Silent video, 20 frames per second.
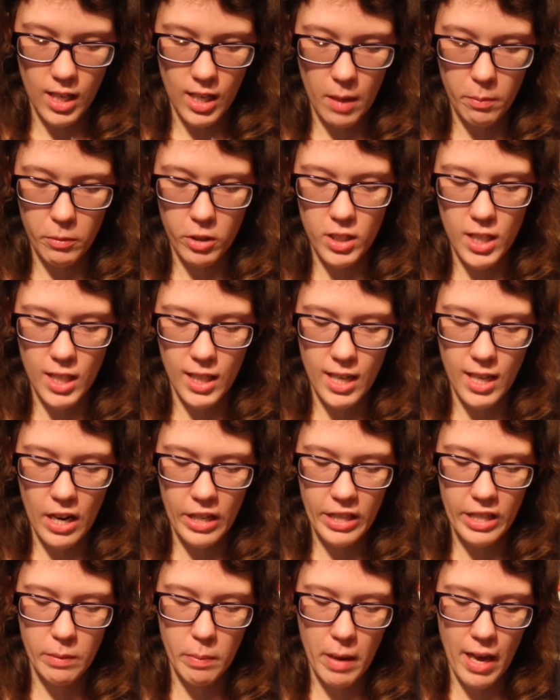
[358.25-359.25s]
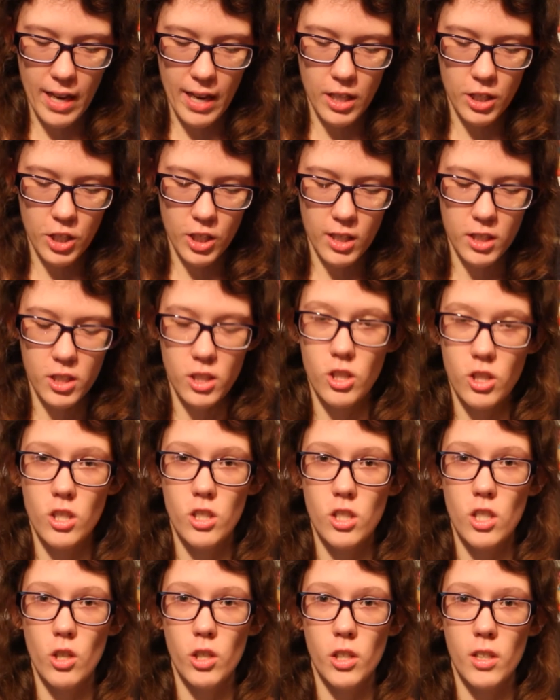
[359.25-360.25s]
And I'm going to take it out of the packaging
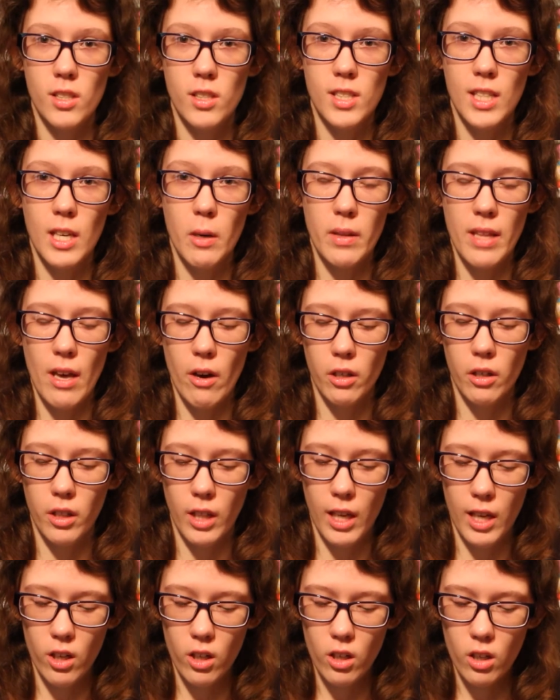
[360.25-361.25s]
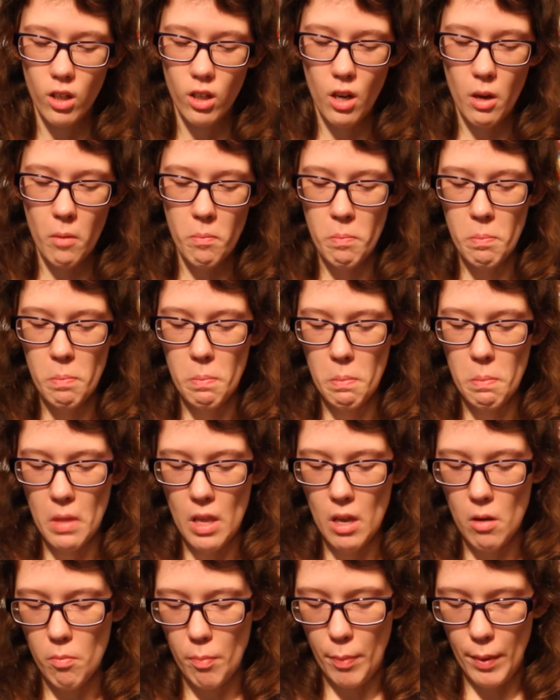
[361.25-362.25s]
just so you can see it without glare.
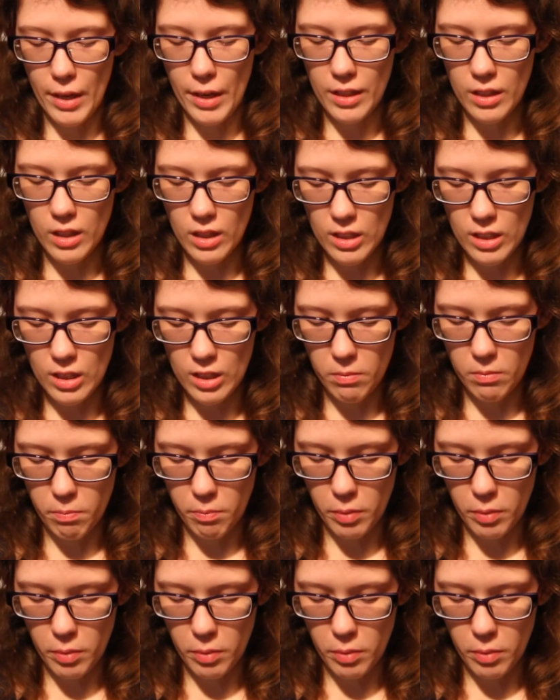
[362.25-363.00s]
But this is